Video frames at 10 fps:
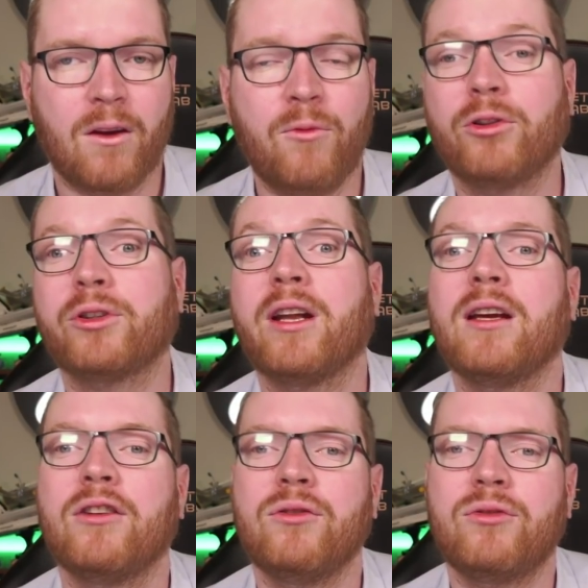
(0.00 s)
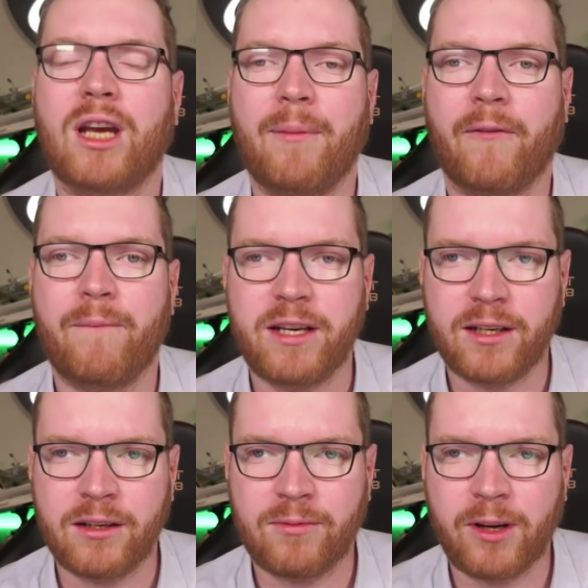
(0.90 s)
We're also getting a new type of
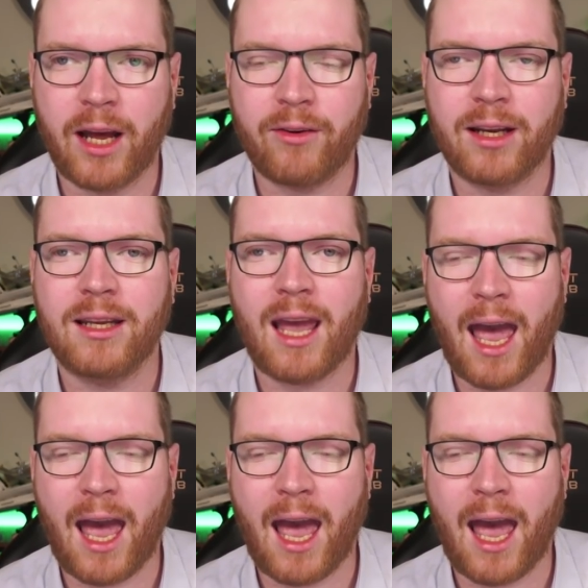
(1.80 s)
missions. We are now getting